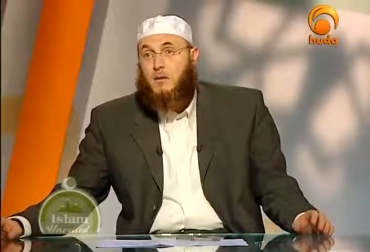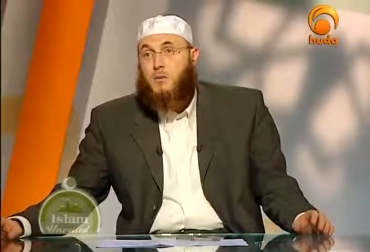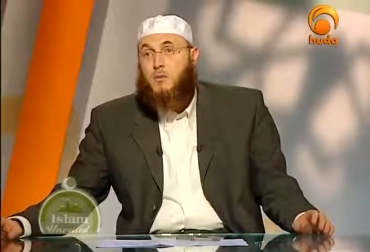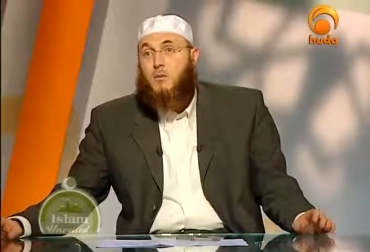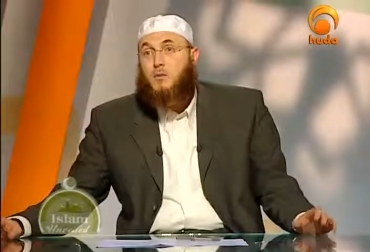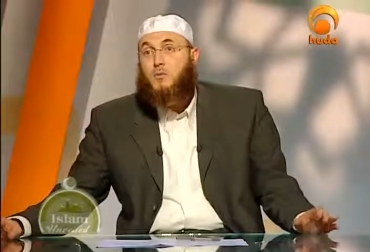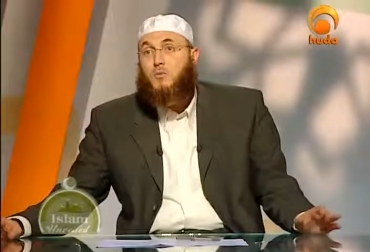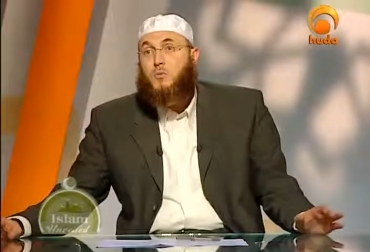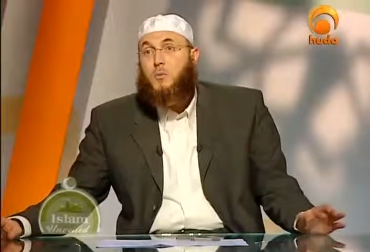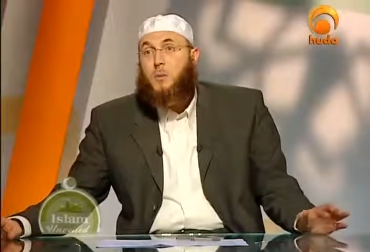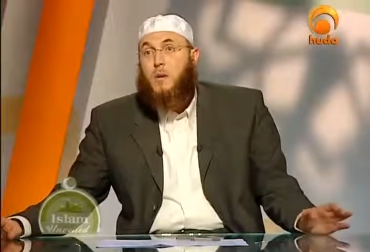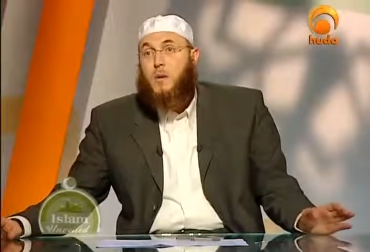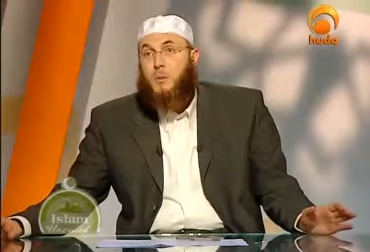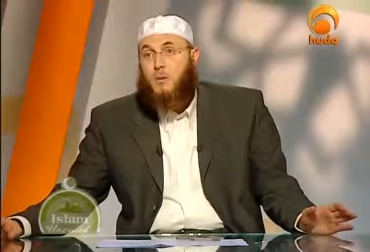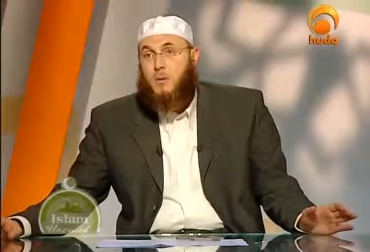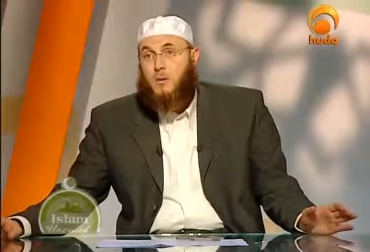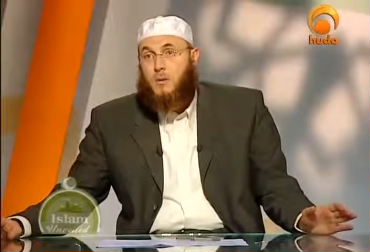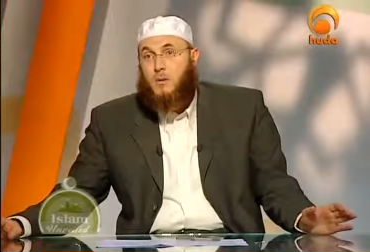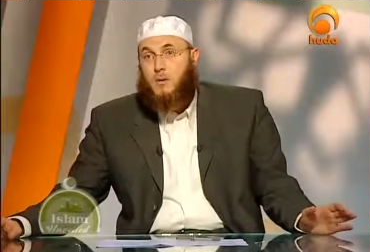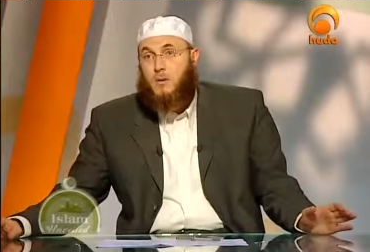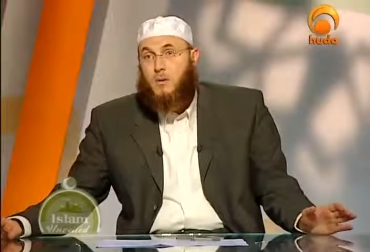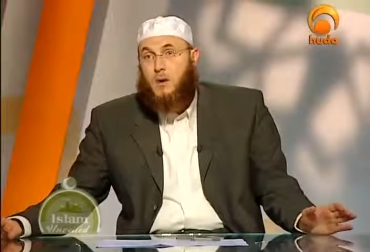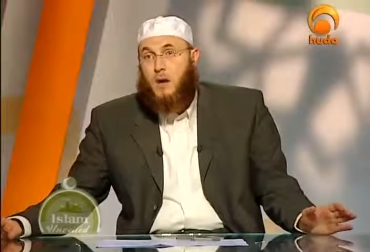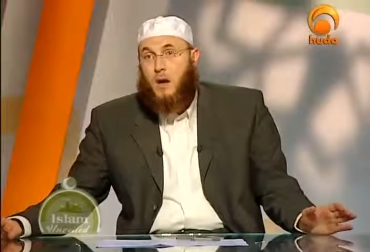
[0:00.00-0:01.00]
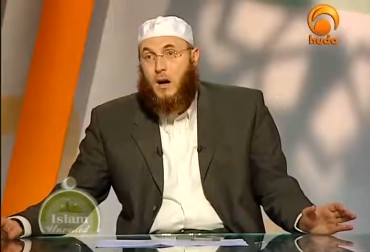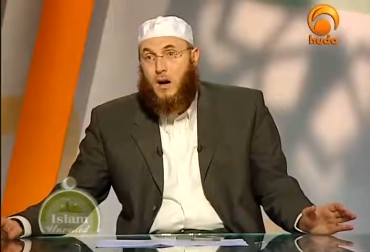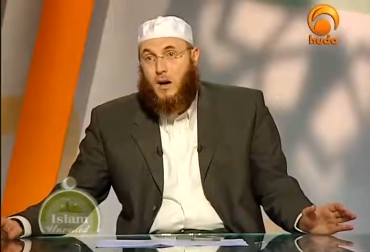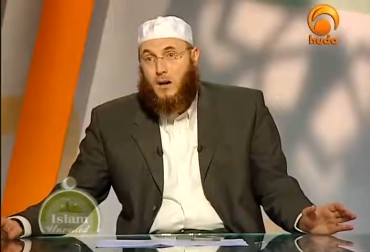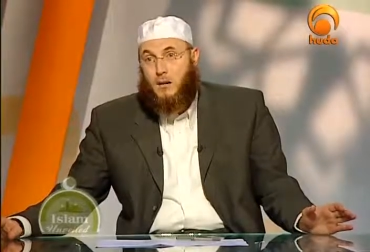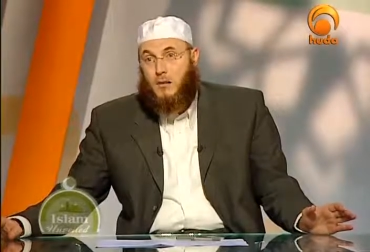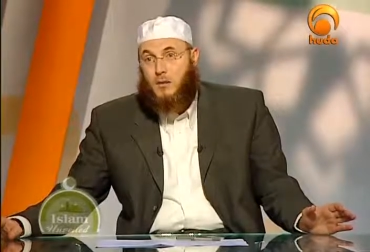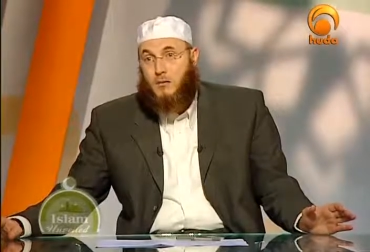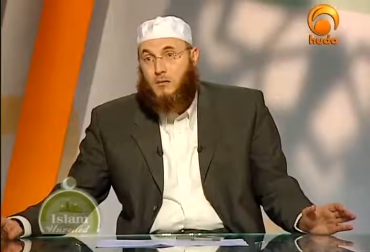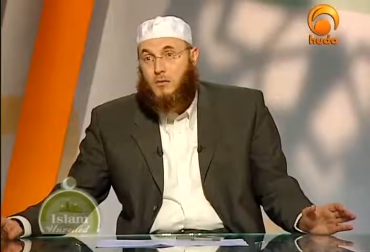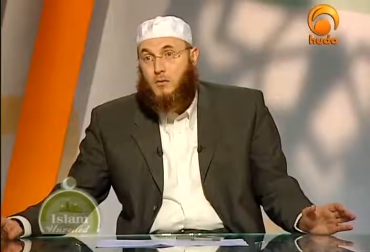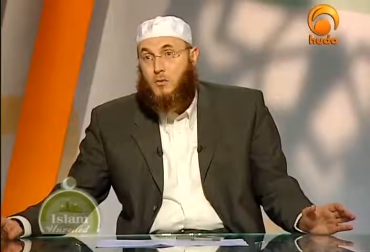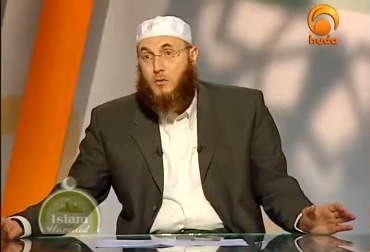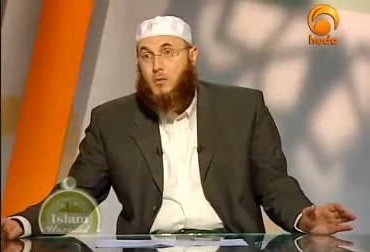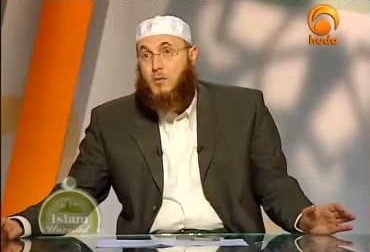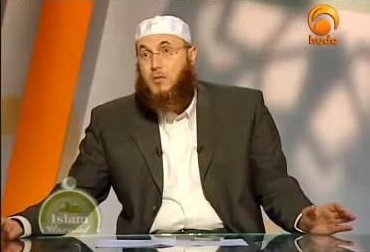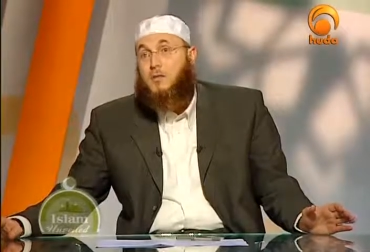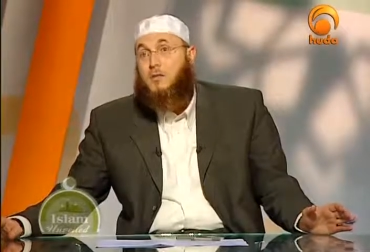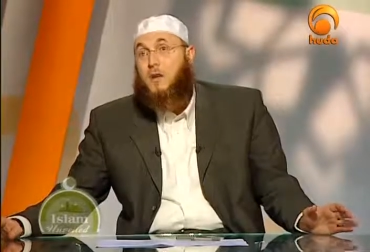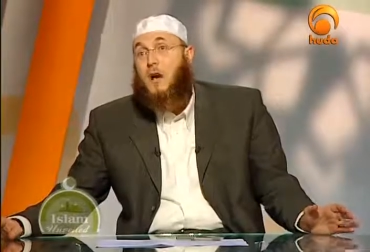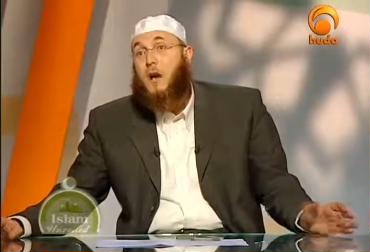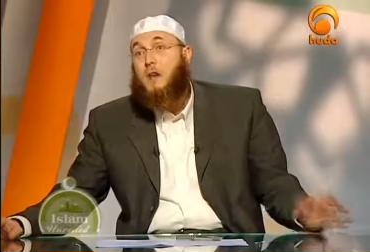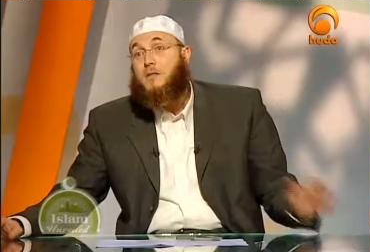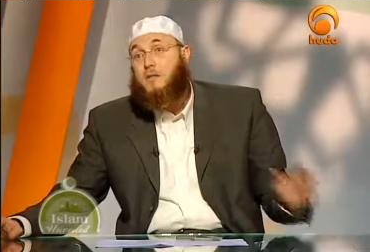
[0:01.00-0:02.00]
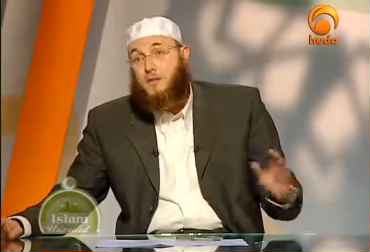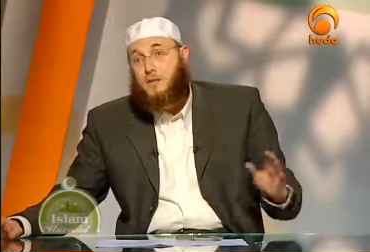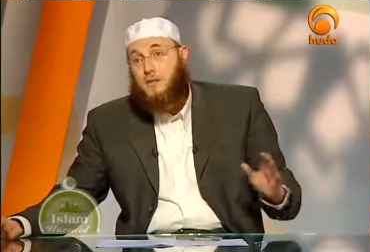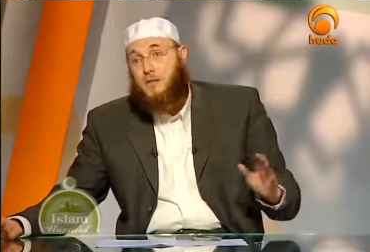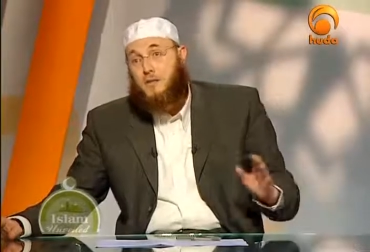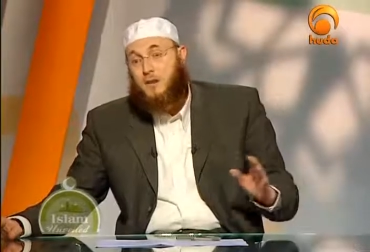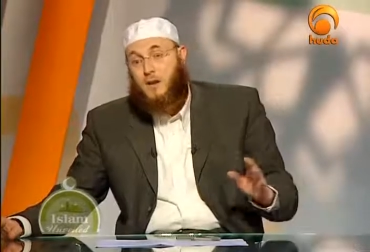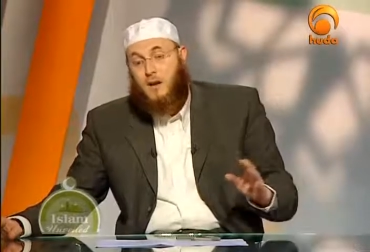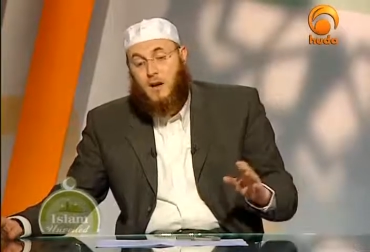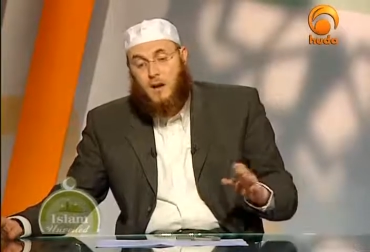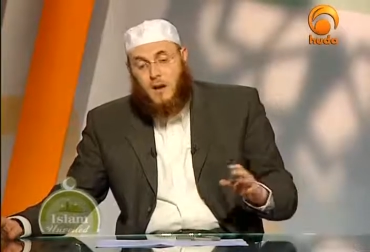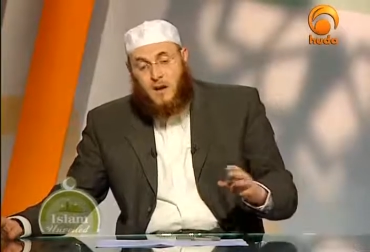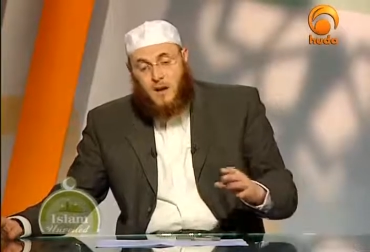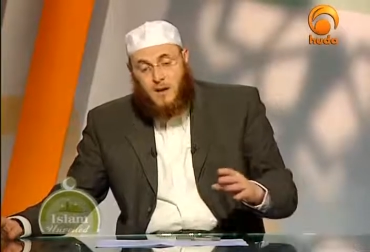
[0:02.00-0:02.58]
those people are towards others.